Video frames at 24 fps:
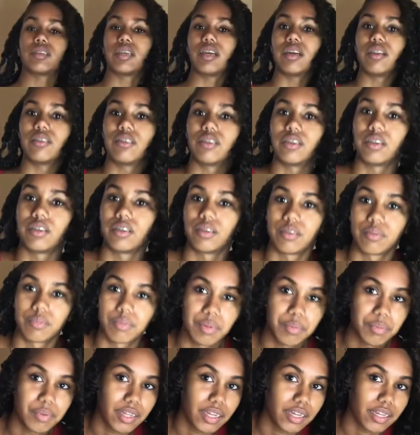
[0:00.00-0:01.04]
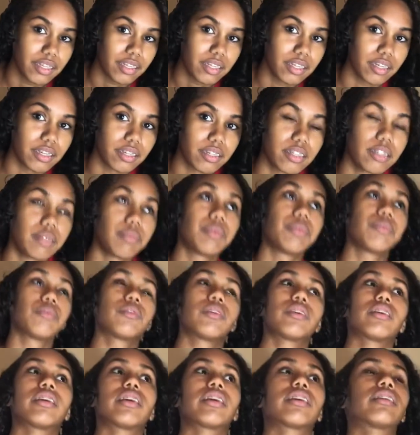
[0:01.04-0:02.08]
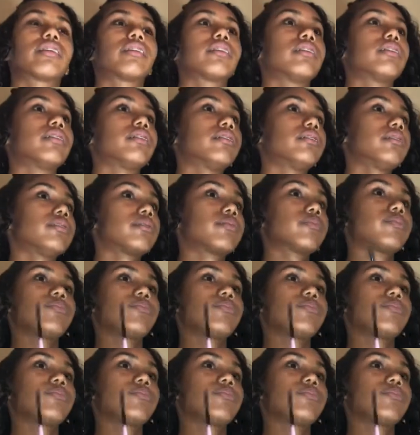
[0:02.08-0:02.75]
I don't know, maybe like this, maybe wear it like this.